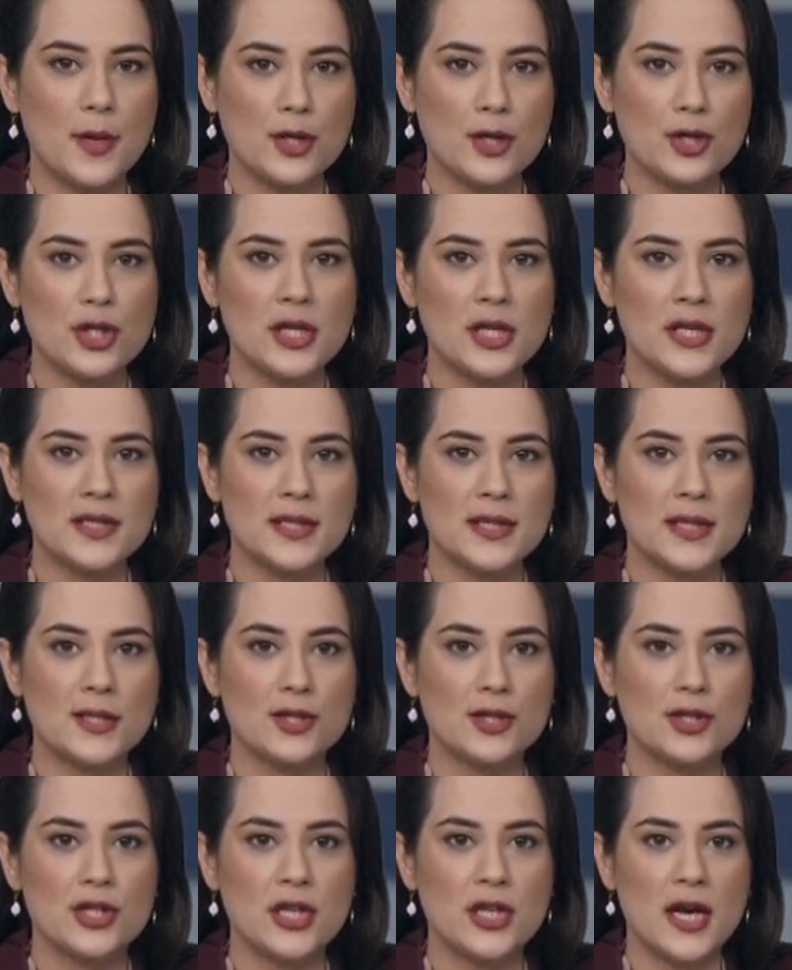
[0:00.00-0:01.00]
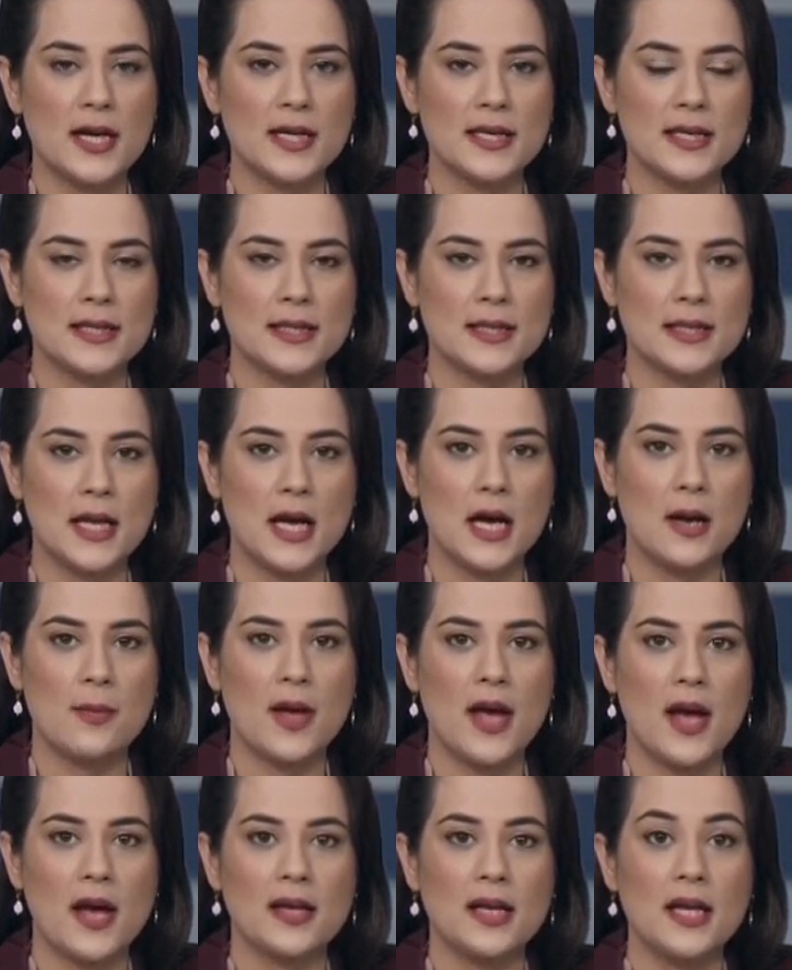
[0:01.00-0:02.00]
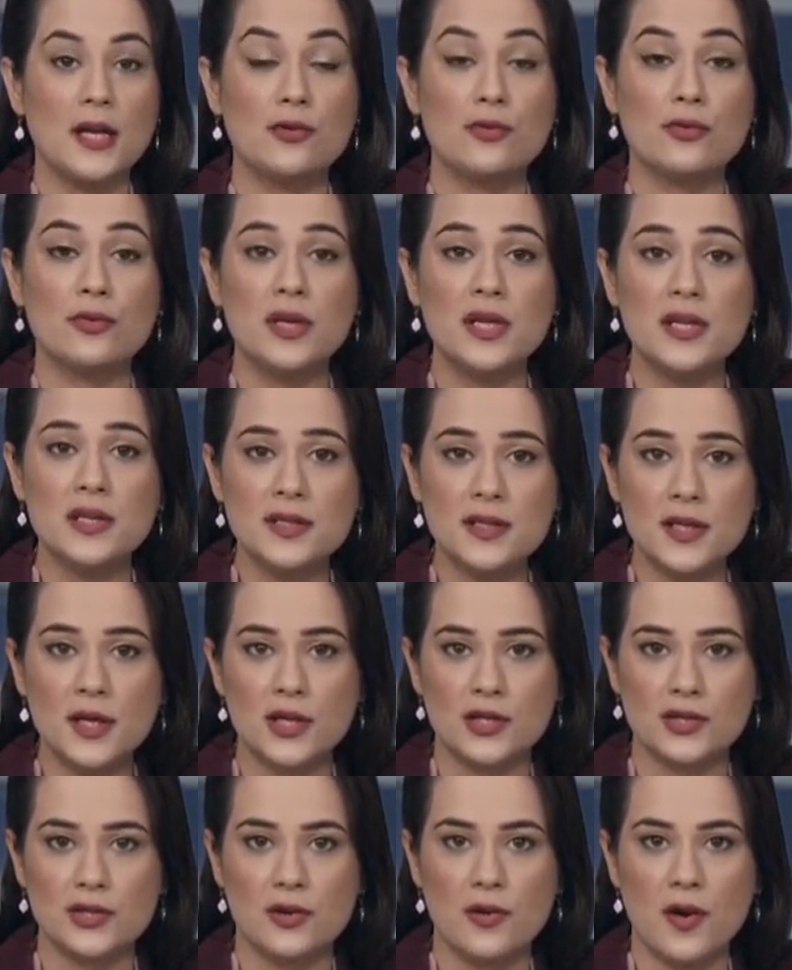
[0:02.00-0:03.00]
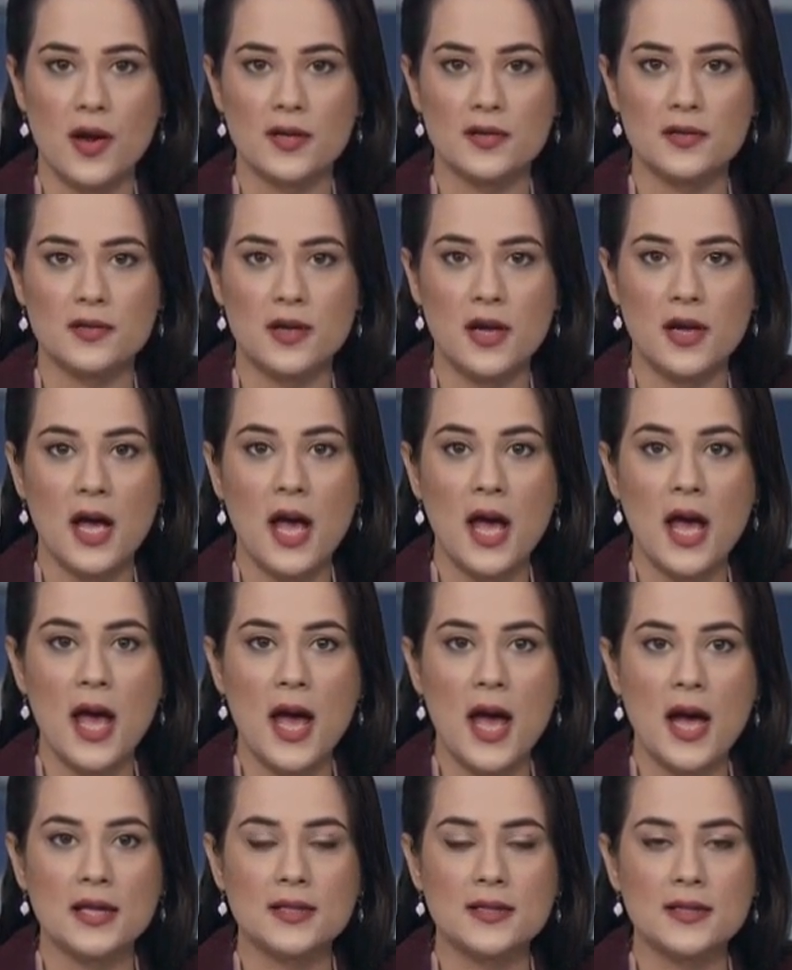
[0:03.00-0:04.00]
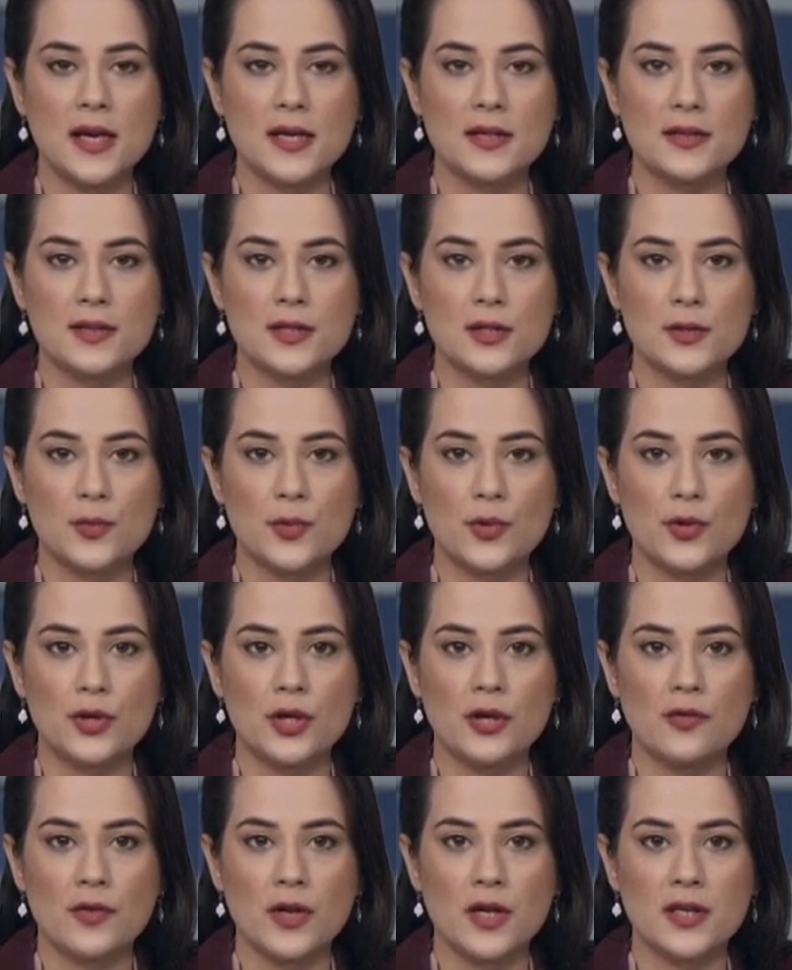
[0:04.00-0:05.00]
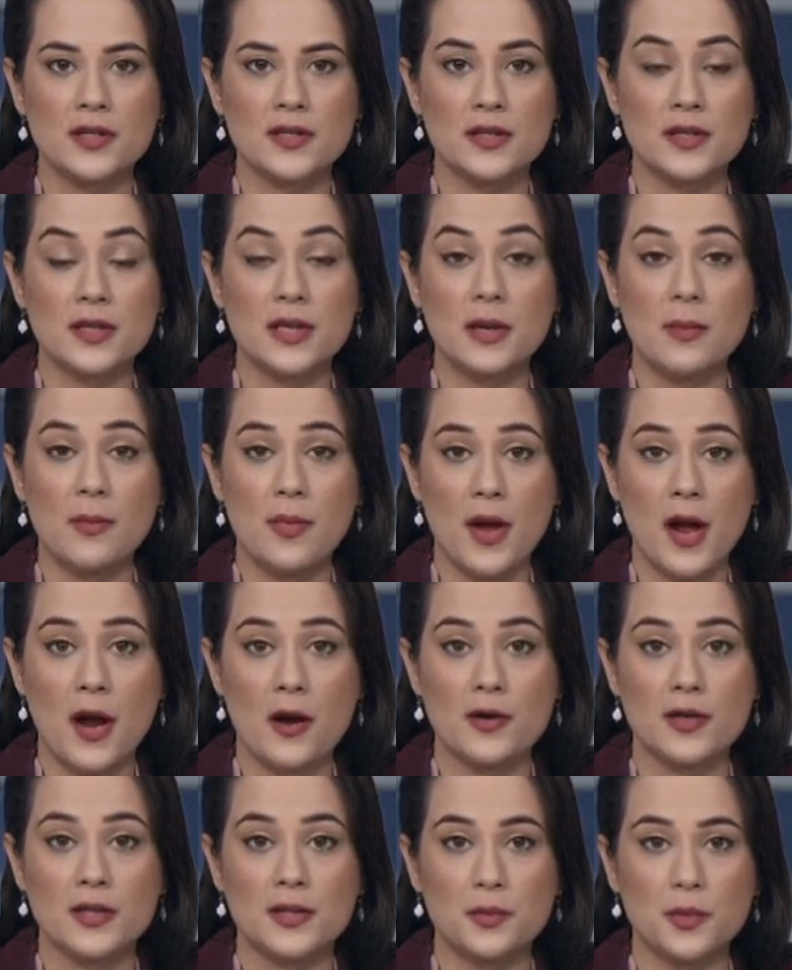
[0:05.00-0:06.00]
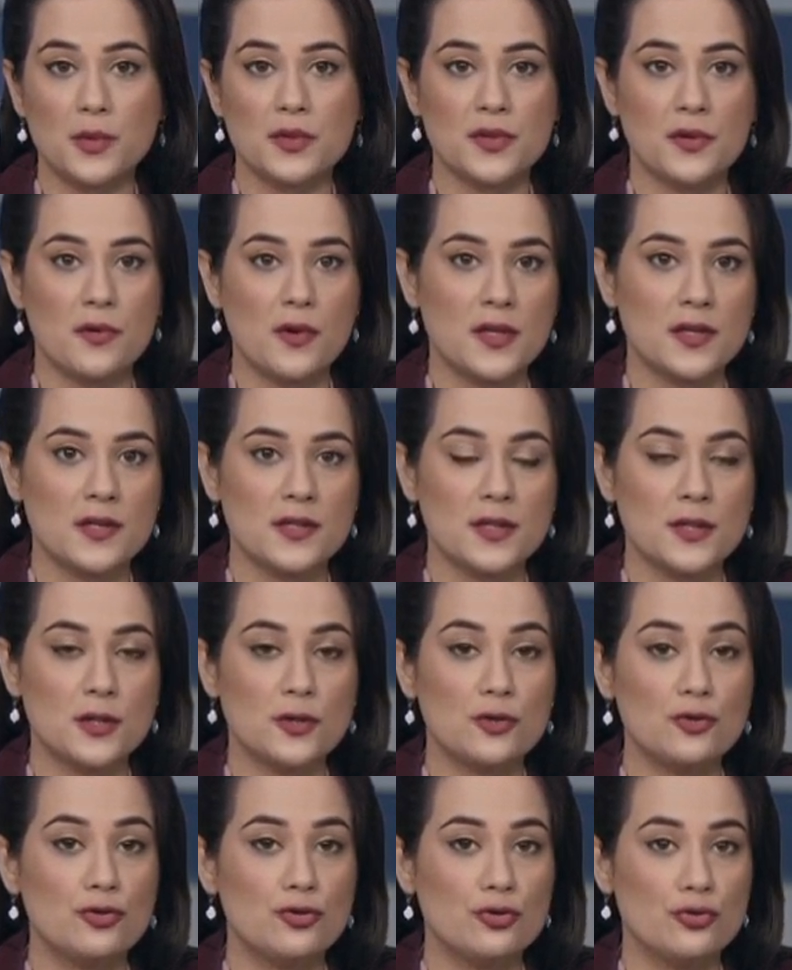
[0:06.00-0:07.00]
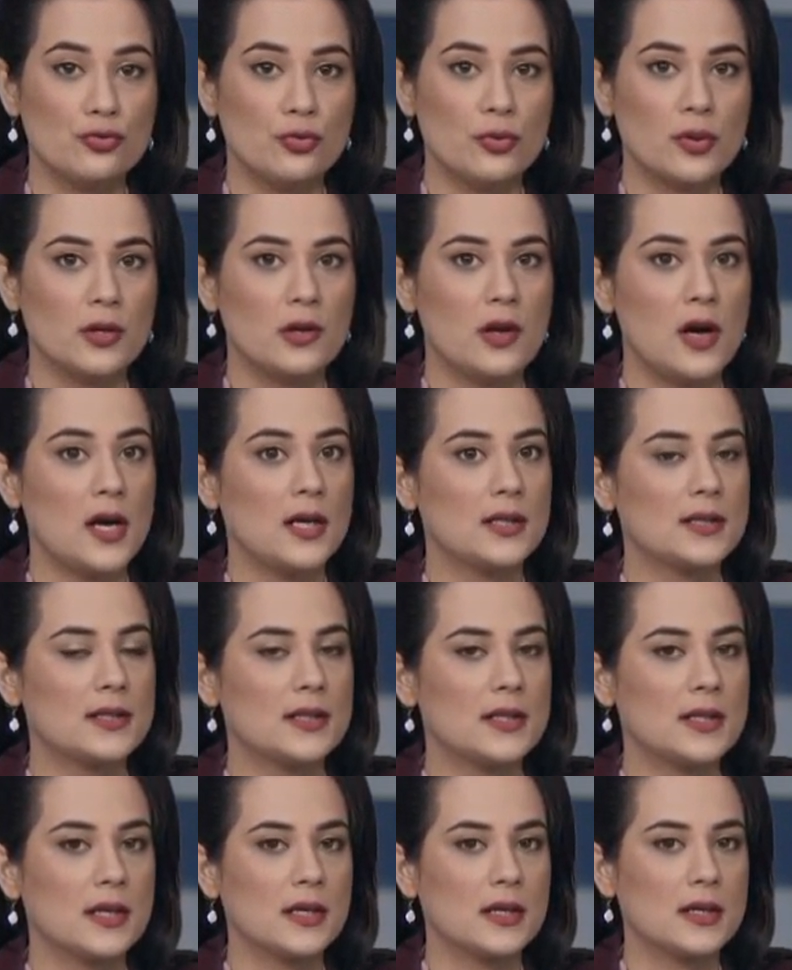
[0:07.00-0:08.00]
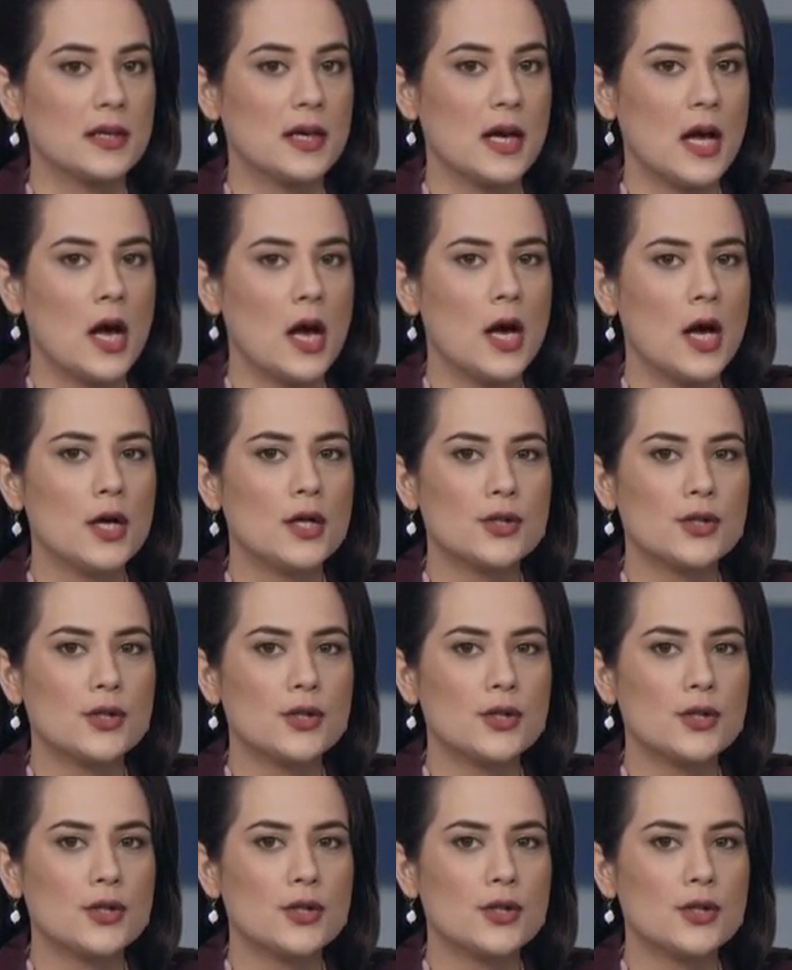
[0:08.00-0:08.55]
specialist in Shiite Islam and a research director at Sciences Po University in Paris, was arrested in June last year.